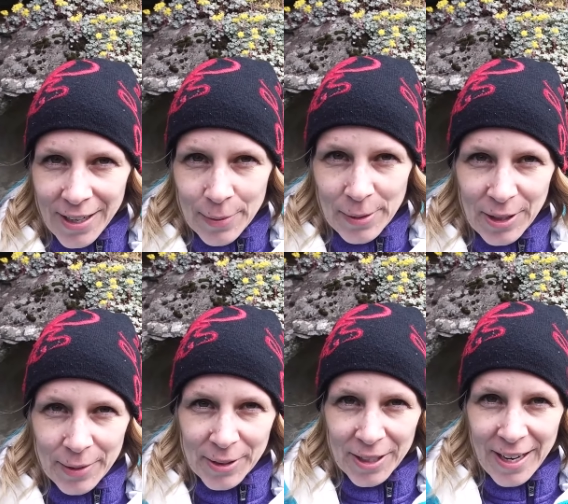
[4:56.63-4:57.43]
about
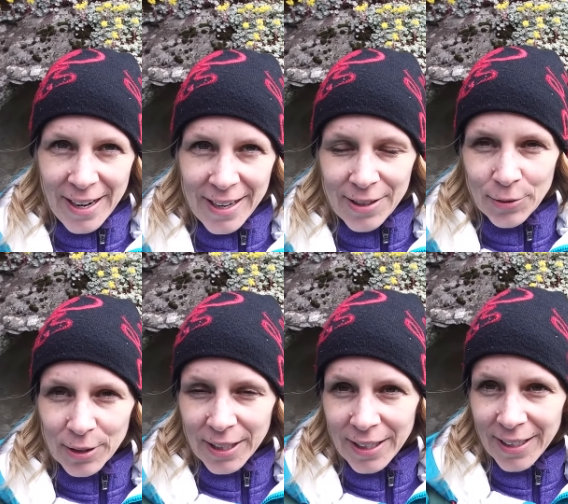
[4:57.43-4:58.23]
coming on a hike
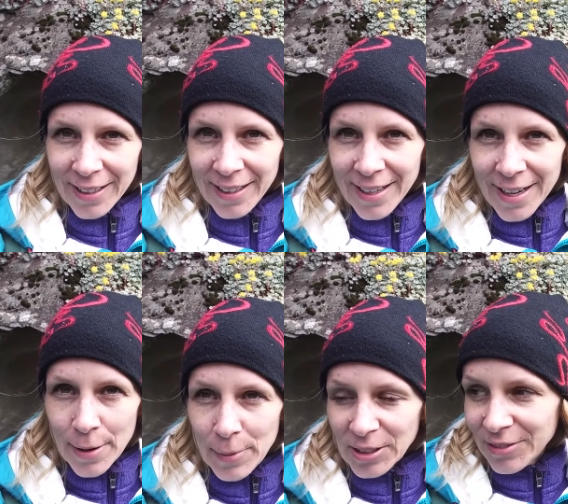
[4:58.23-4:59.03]
with
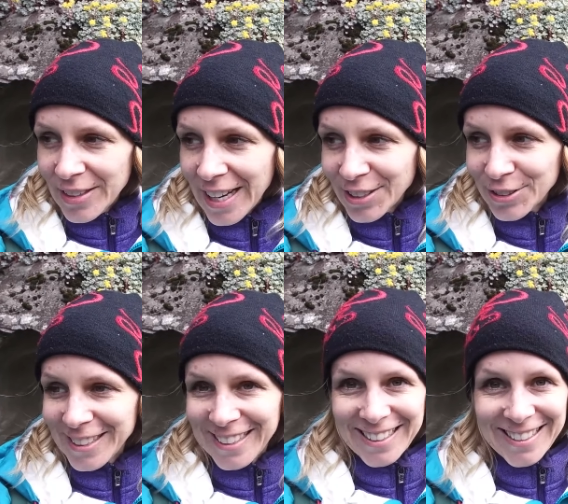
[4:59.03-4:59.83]
a bunch of
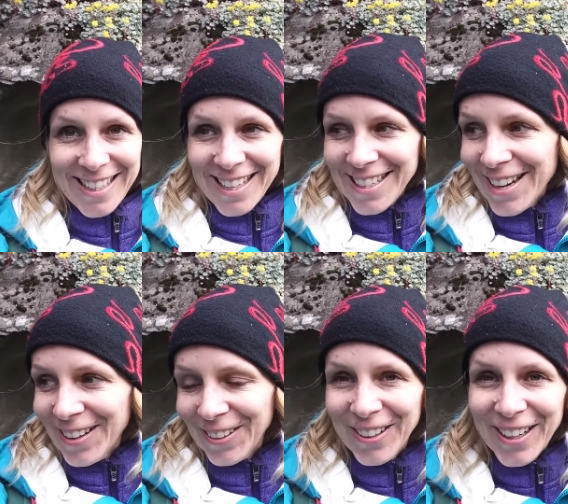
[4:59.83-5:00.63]
naturalists that they
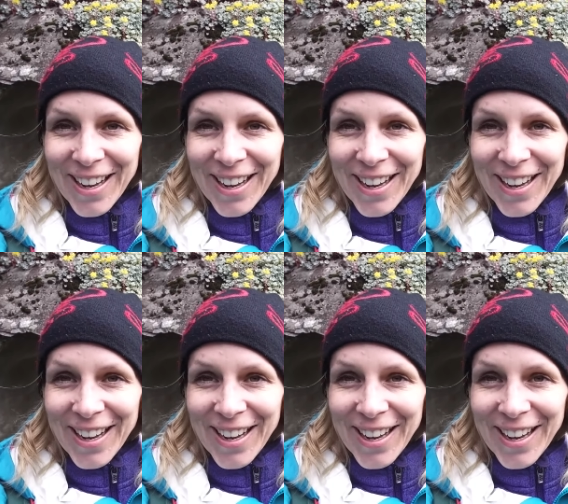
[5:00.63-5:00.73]
know